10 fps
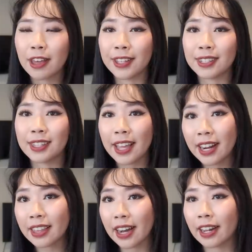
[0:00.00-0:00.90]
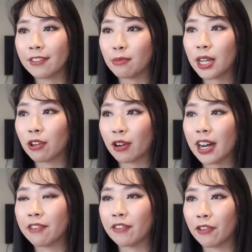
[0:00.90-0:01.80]
this thing that gives me
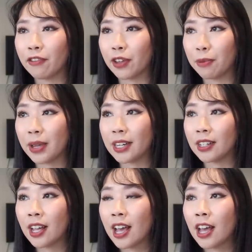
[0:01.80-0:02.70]
creative fulfillment